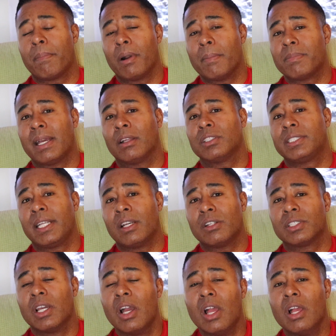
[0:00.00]
pump
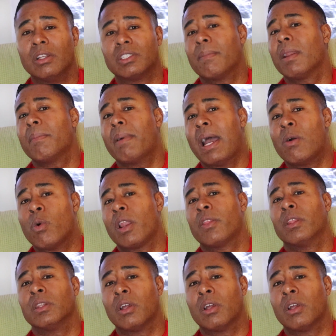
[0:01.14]
downstairs. So I'm going to buy one of the